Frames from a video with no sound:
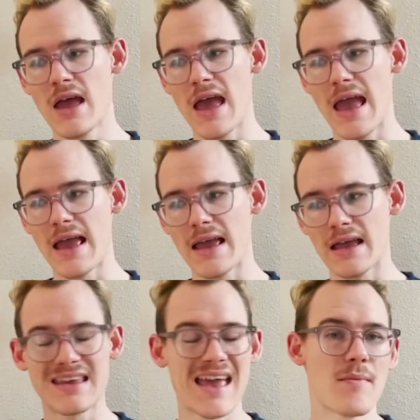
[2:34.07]
a
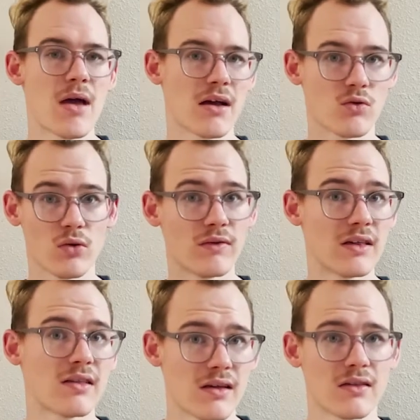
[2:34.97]
Chemex or a
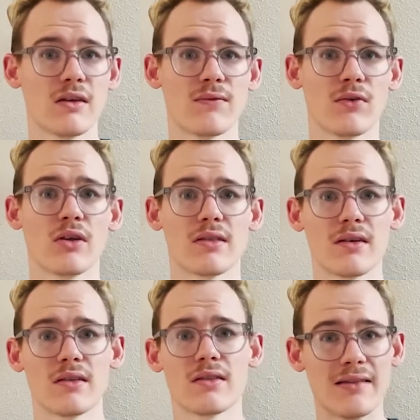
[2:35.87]
V60, for
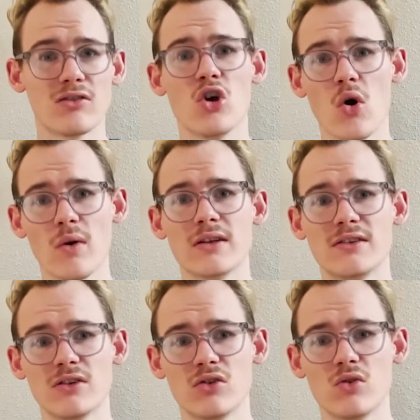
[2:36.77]
instance, it's going
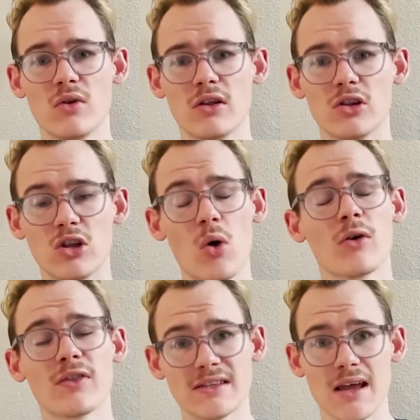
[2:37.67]
to lower
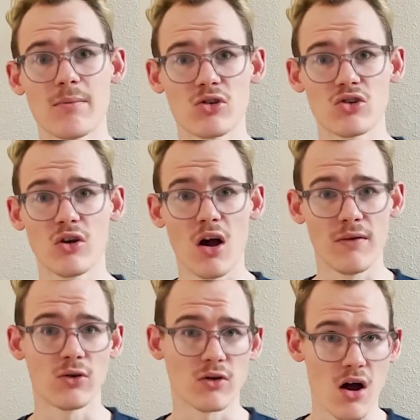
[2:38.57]
the temperature of
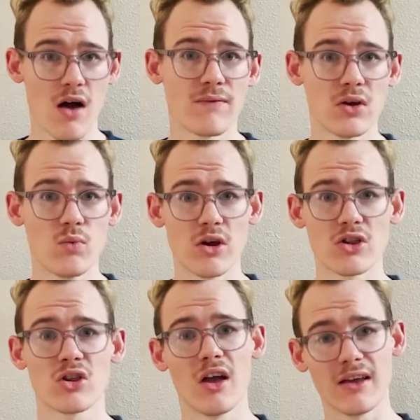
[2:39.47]
your coffee, which
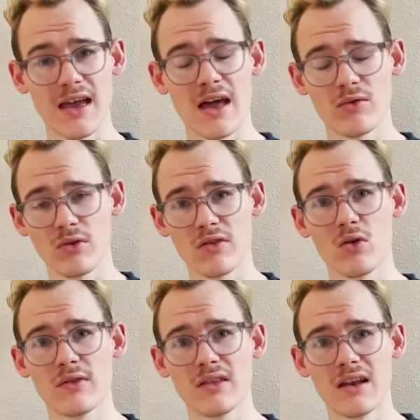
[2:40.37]
again
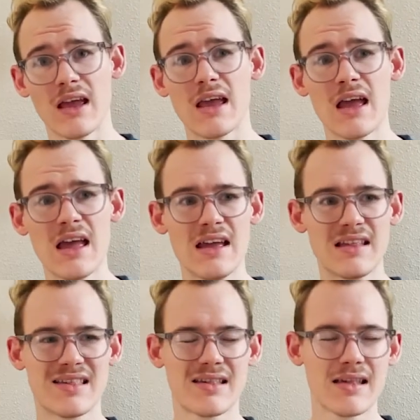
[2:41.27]
results in a
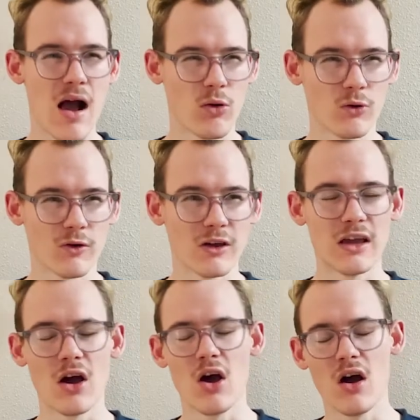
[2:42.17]
soury,
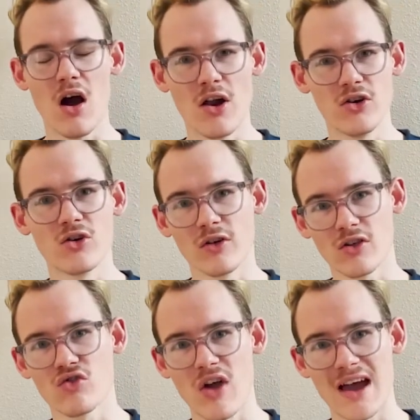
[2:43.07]

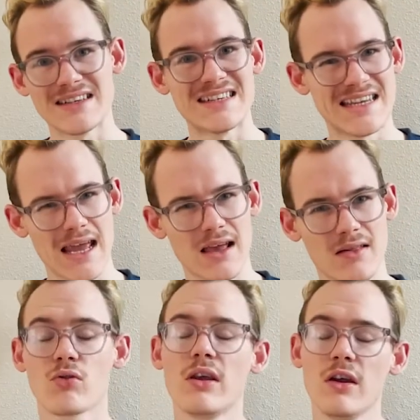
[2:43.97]
under-extracted taste.
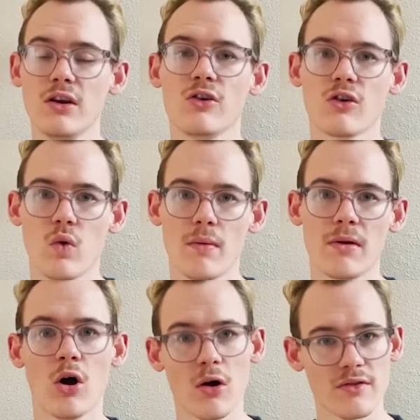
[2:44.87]
Preheating your equipment
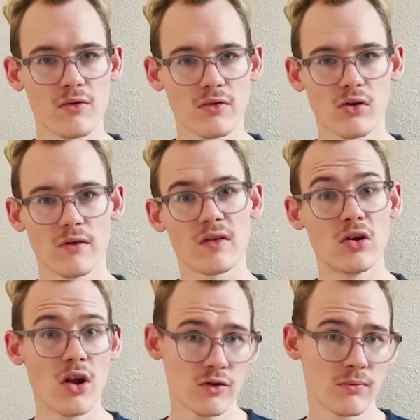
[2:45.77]
also serves
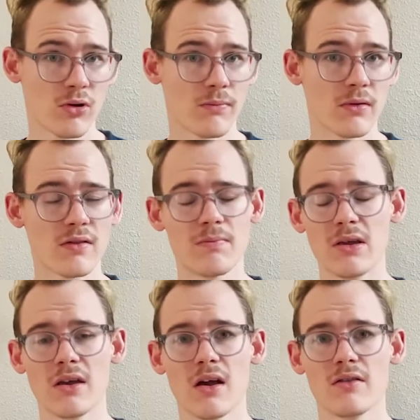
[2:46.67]
another purpose
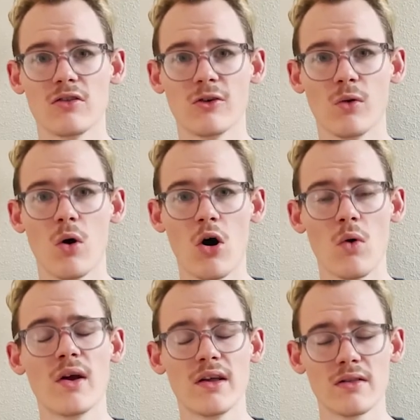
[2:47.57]
because you
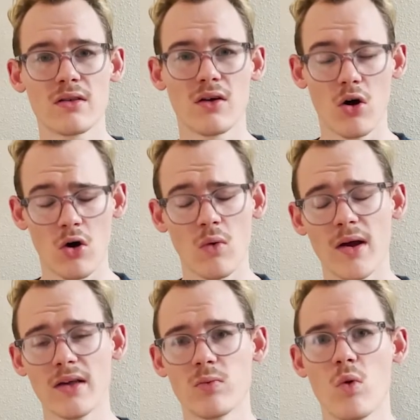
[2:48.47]
always
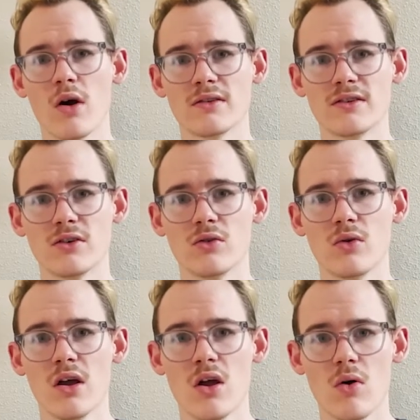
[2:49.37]
want to
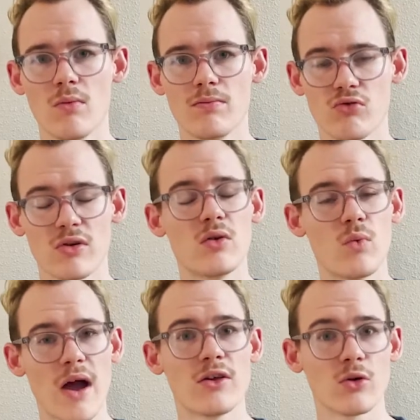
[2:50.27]

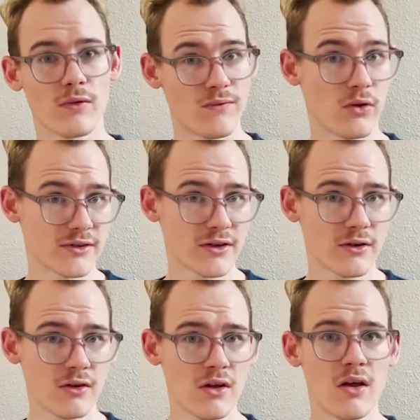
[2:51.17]
pre-wet your
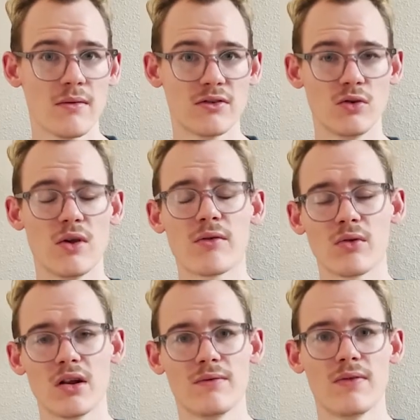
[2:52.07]
filter to get rid
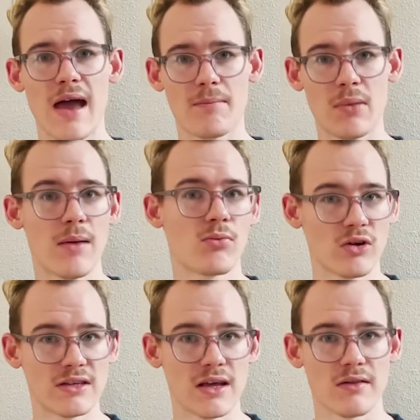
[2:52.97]
of that papery
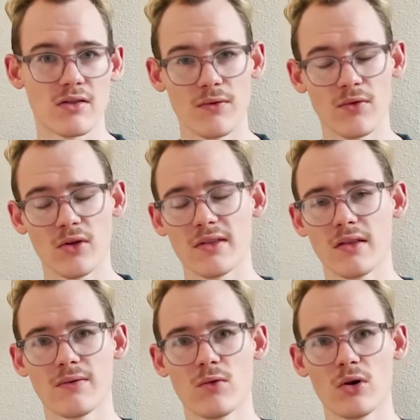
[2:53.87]
taste. So for instance,
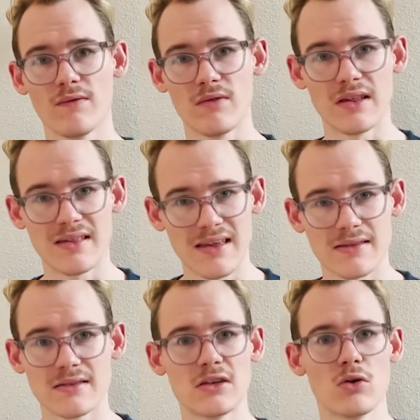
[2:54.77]
for a
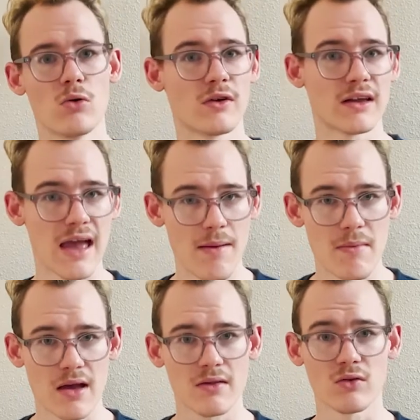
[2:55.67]
V60 or a
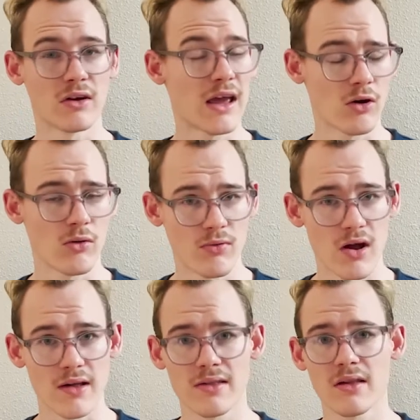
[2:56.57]
Chemex or an
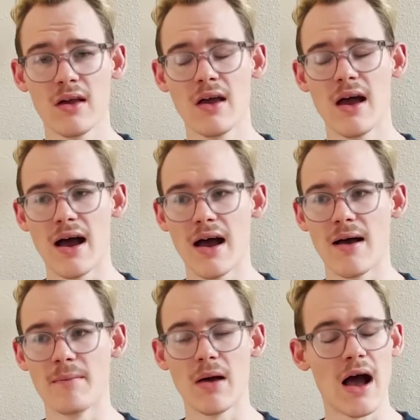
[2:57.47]
AeroPress,
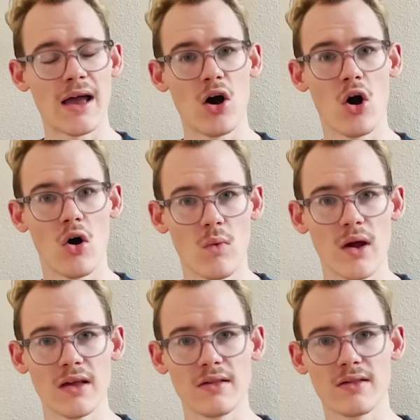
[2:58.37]
I
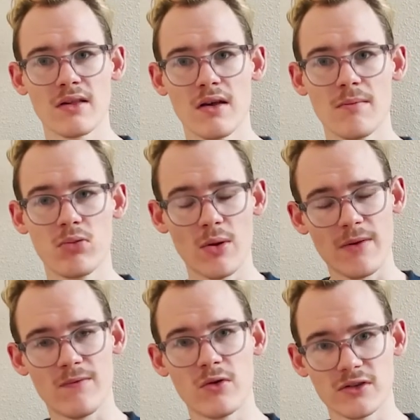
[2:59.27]
always put the
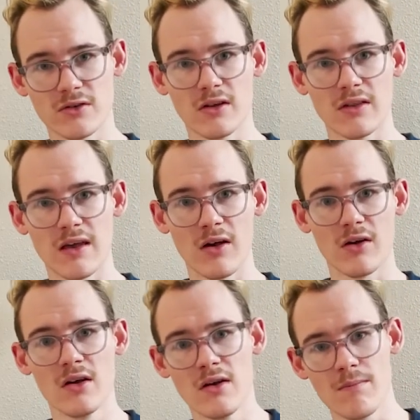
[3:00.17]
filter in there,
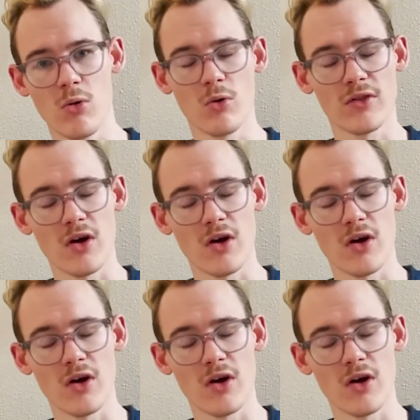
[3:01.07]
pour the